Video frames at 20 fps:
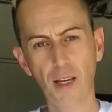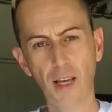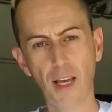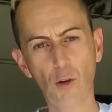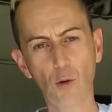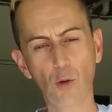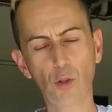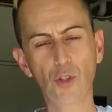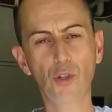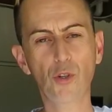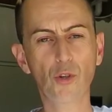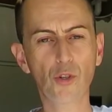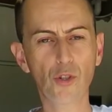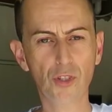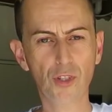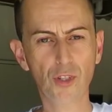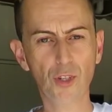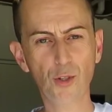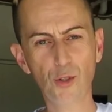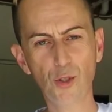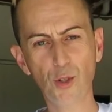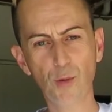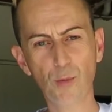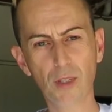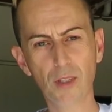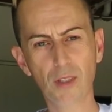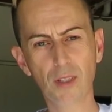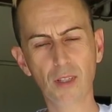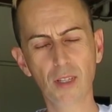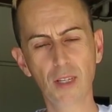Hey all you gorgeous
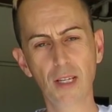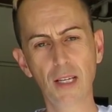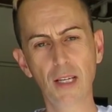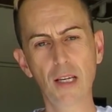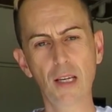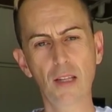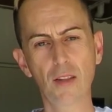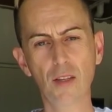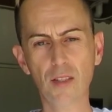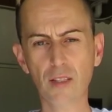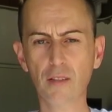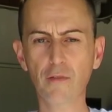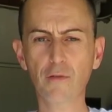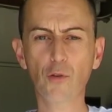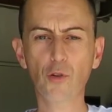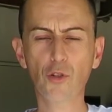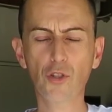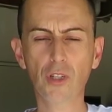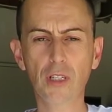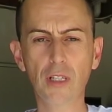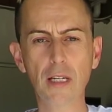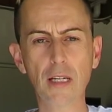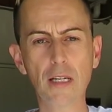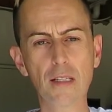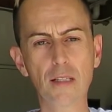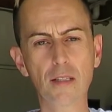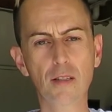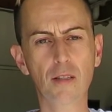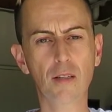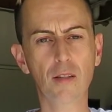YouTubers. This unfortunately
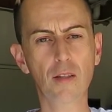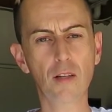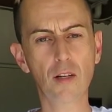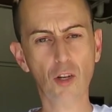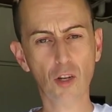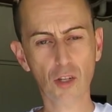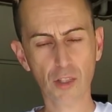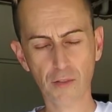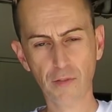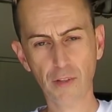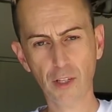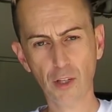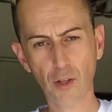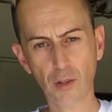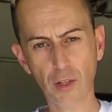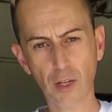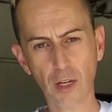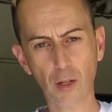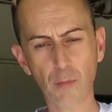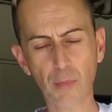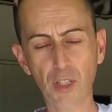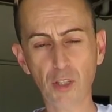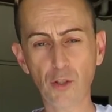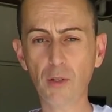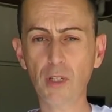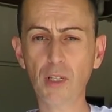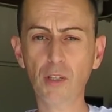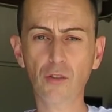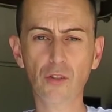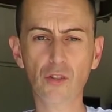is the last video that I'll be
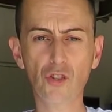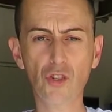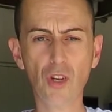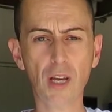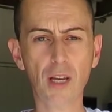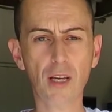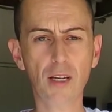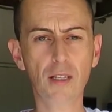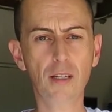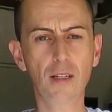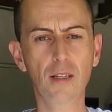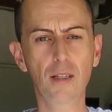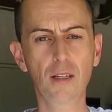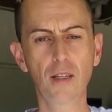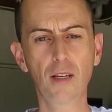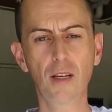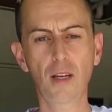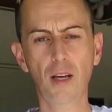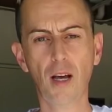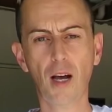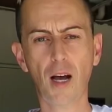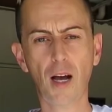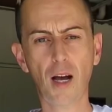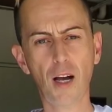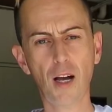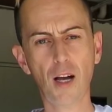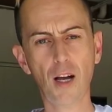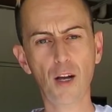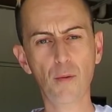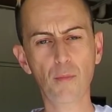doing on the Jag.
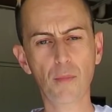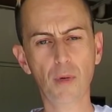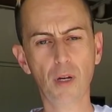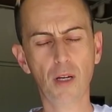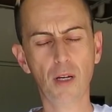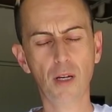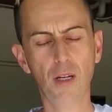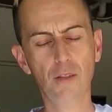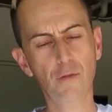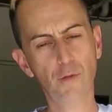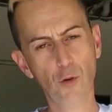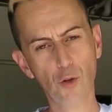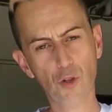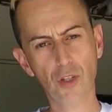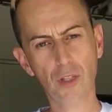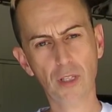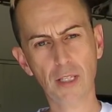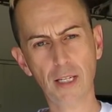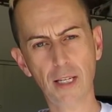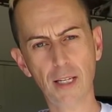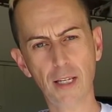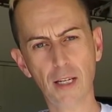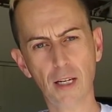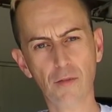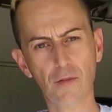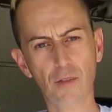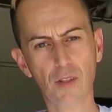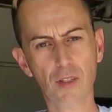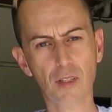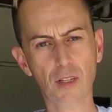Unfortunately
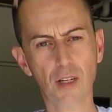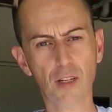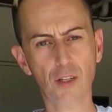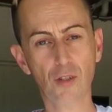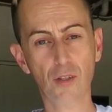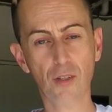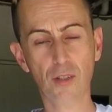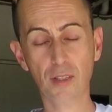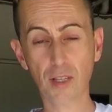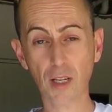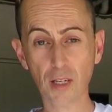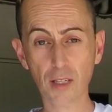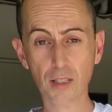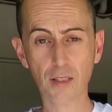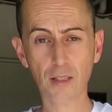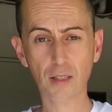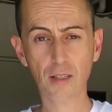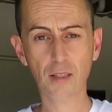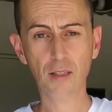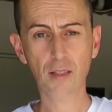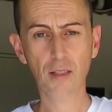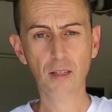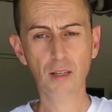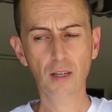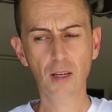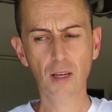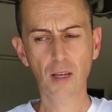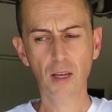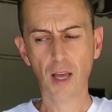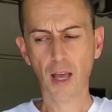I've decided to sell it
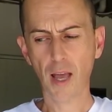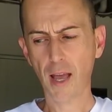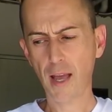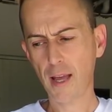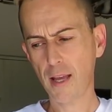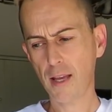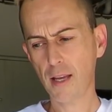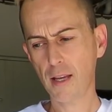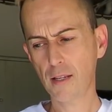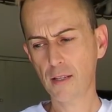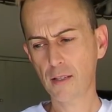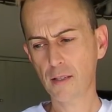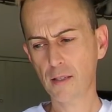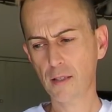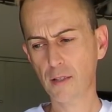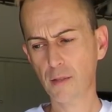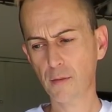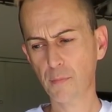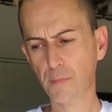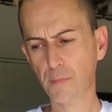and